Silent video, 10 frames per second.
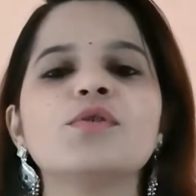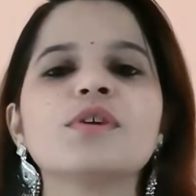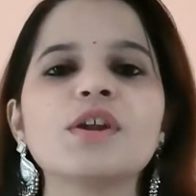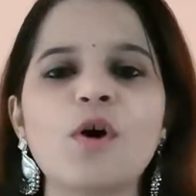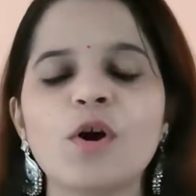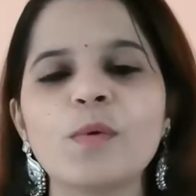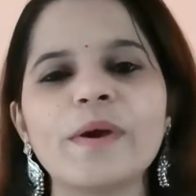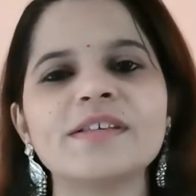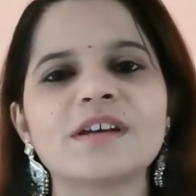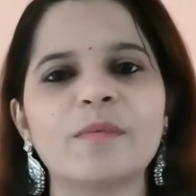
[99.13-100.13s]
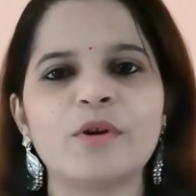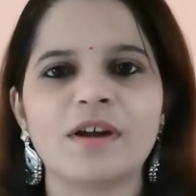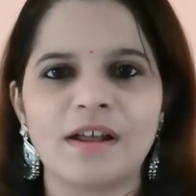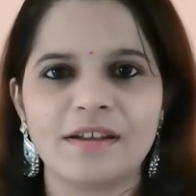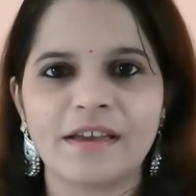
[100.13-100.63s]
you can always come
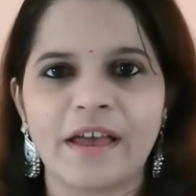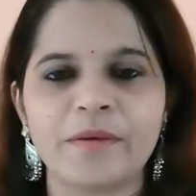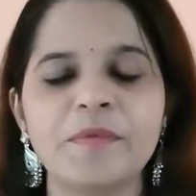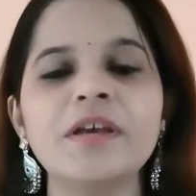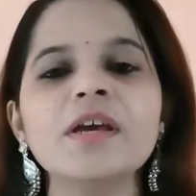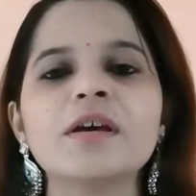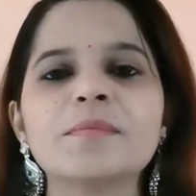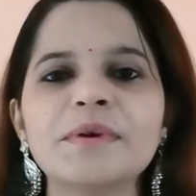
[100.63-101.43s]
on Unacademy,